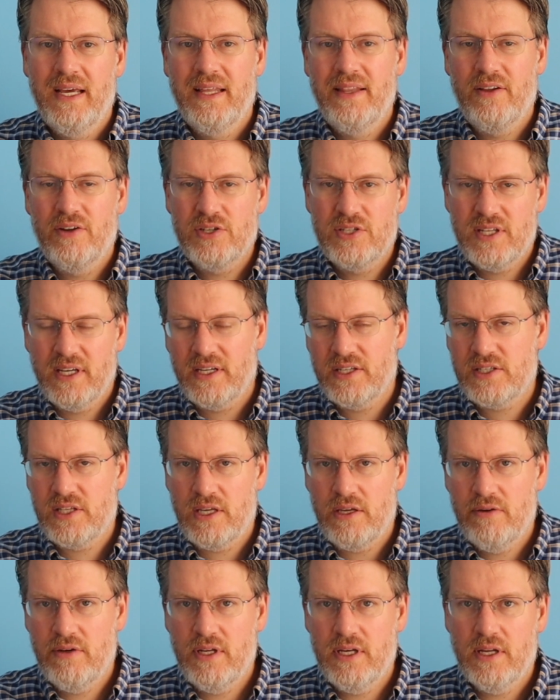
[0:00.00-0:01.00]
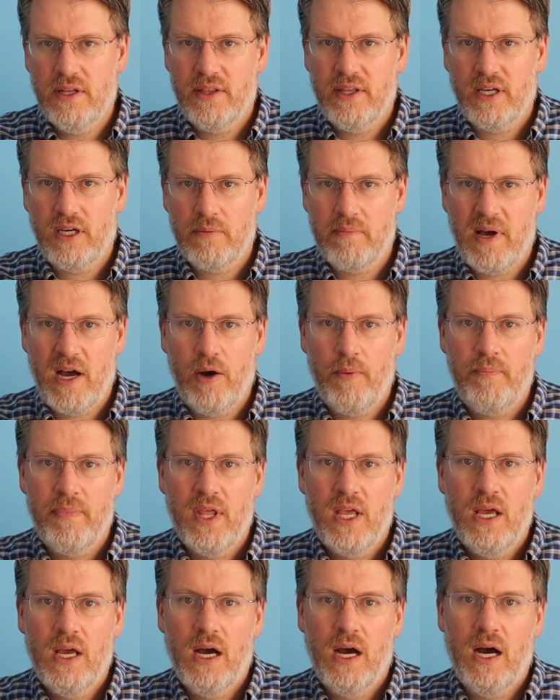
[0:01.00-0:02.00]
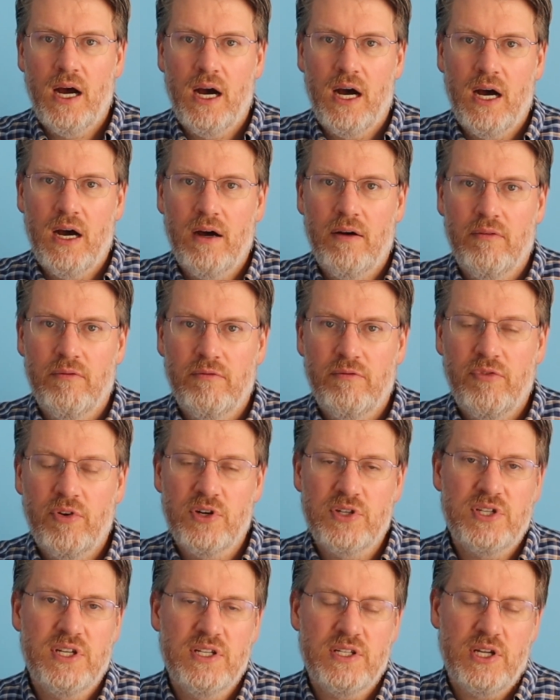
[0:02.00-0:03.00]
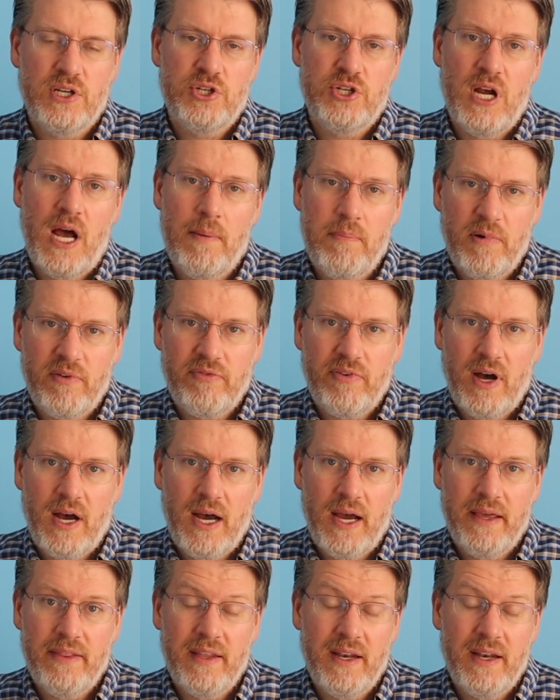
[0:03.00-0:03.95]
There's things that you need to think about. Versus a Shopify,